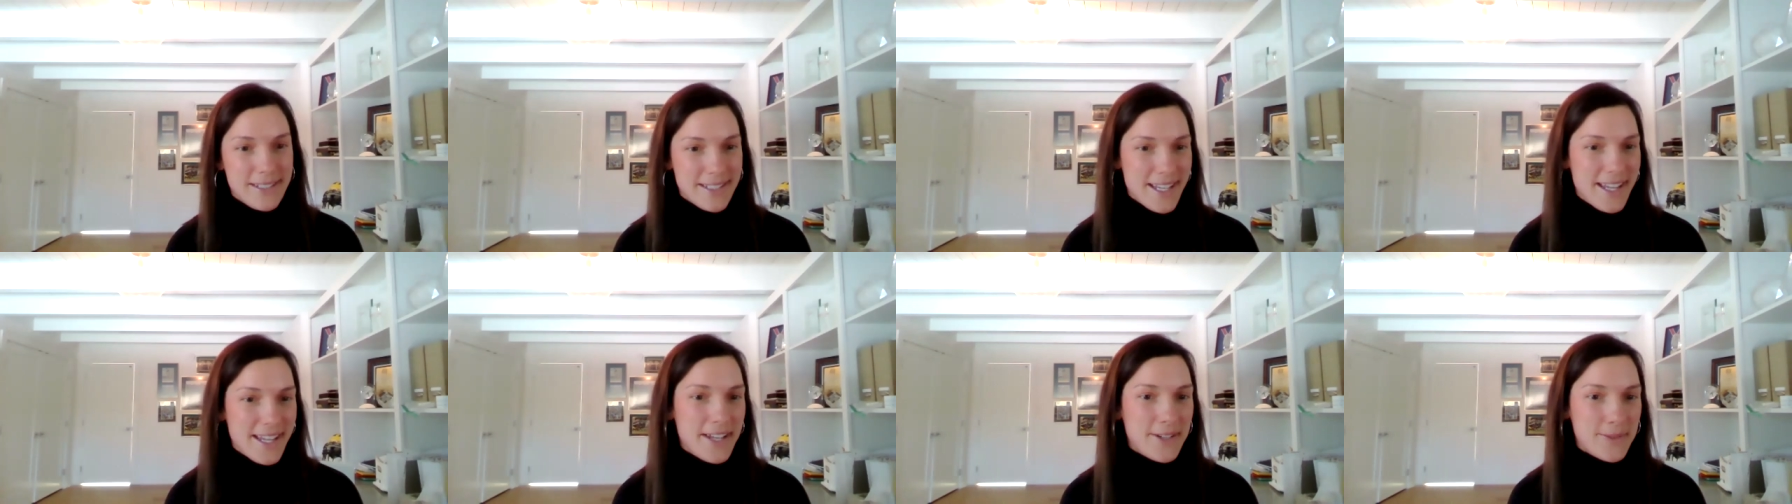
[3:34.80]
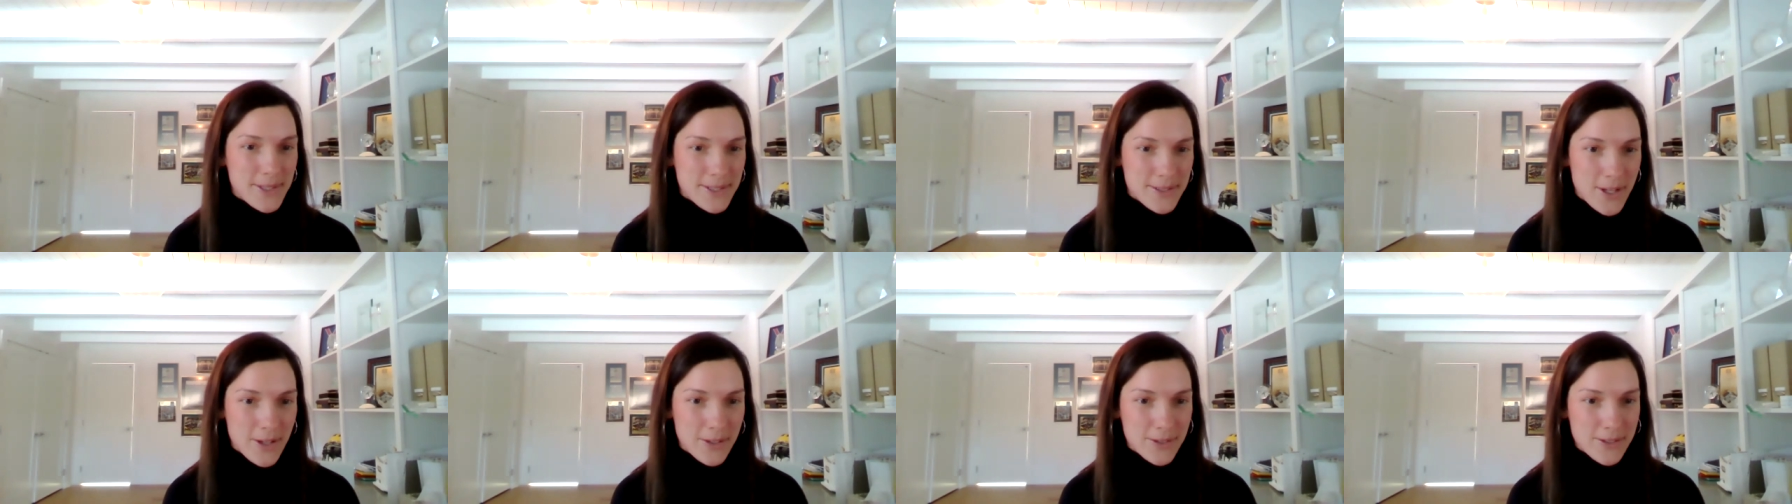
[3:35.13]
the end
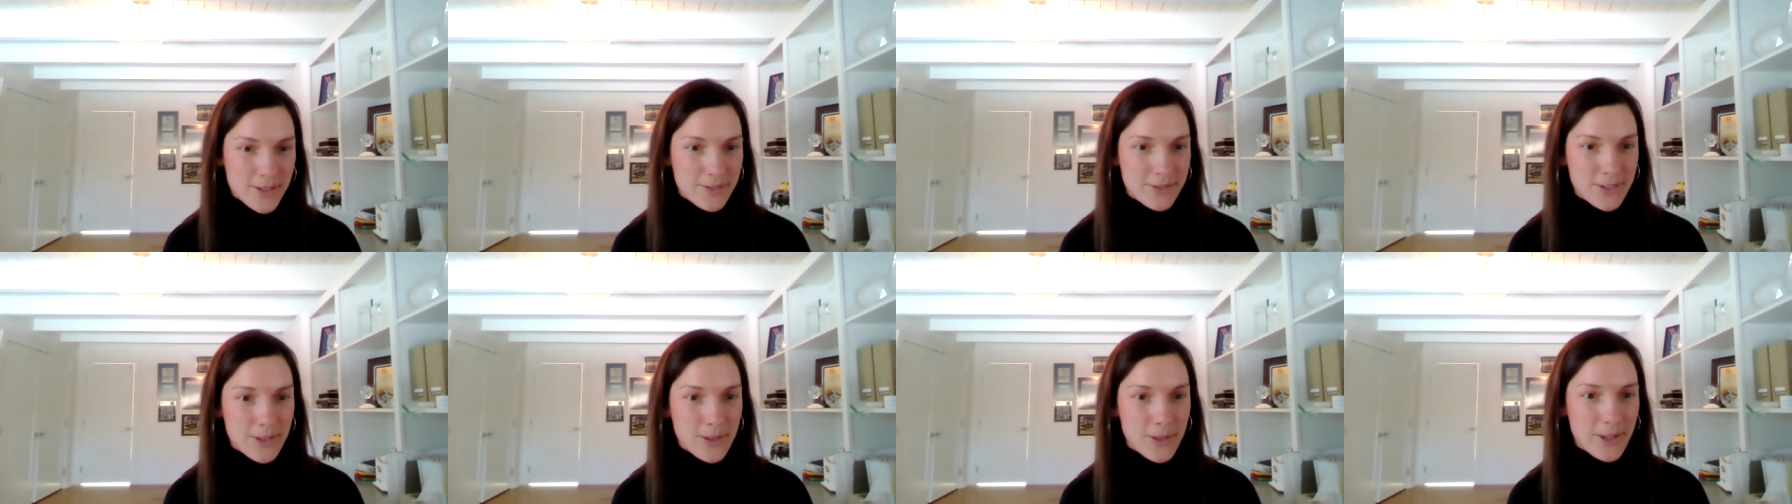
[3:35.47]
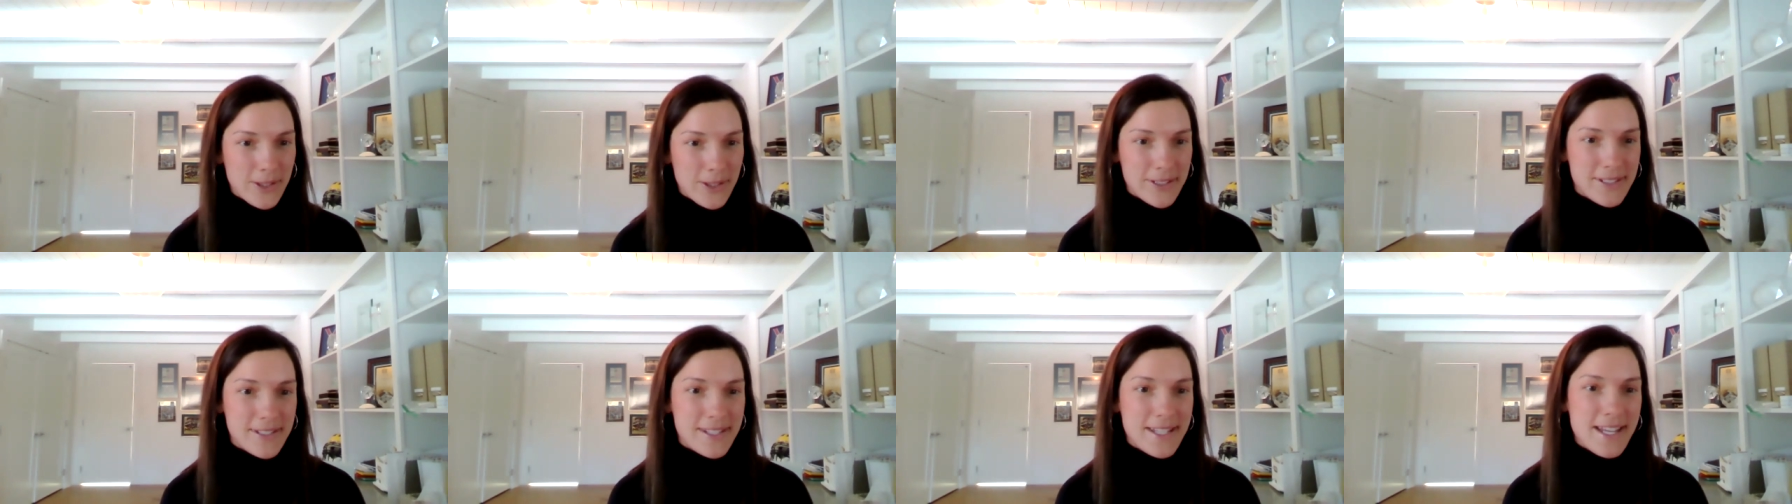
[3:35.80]
result, of
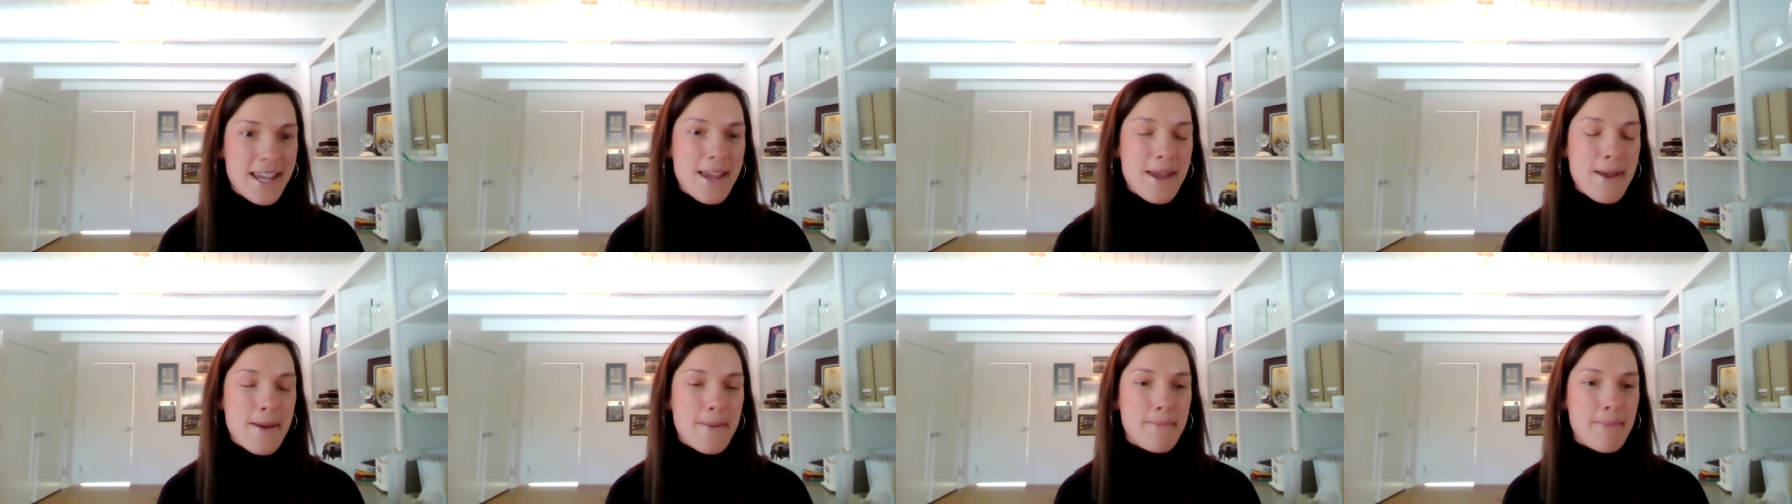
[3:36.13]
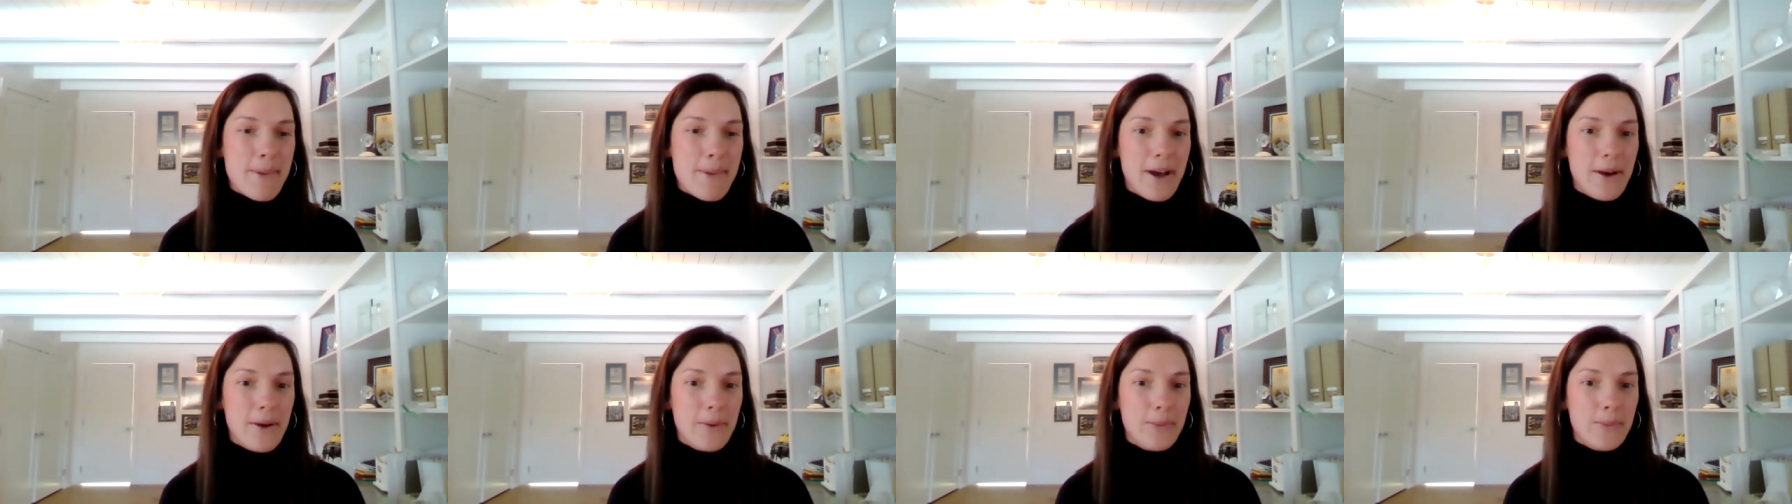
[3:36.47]
course,
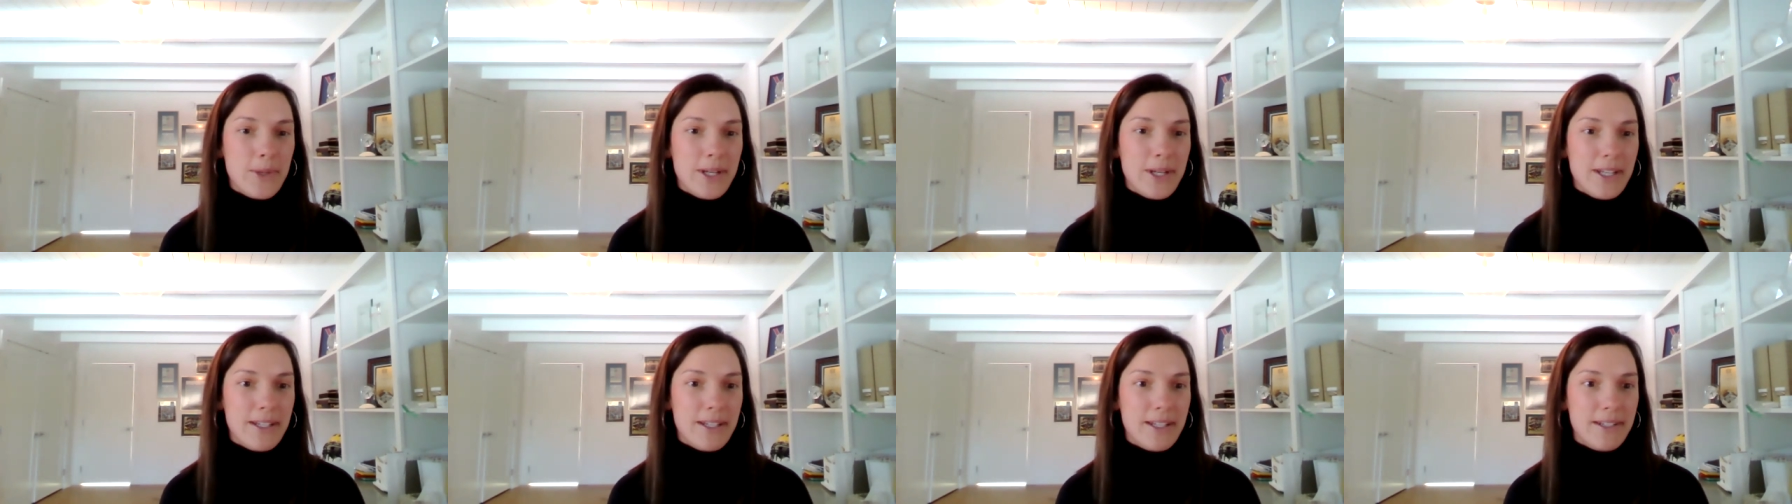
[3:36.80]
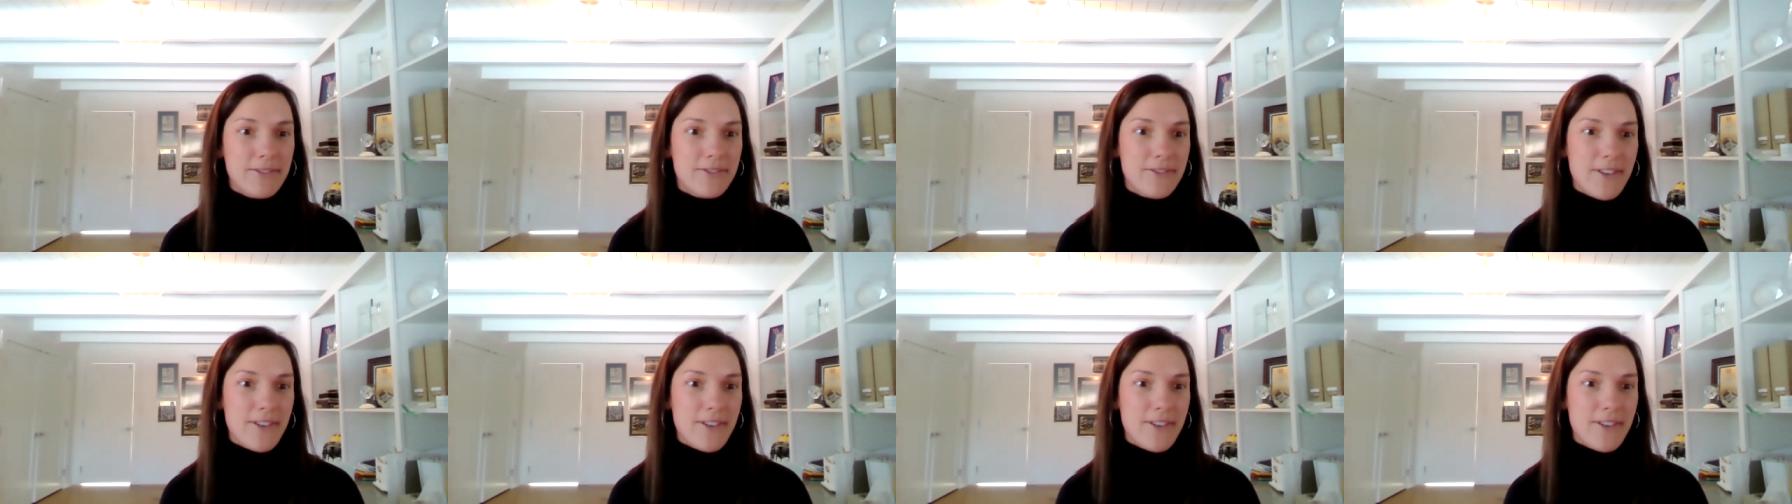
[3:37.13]
but we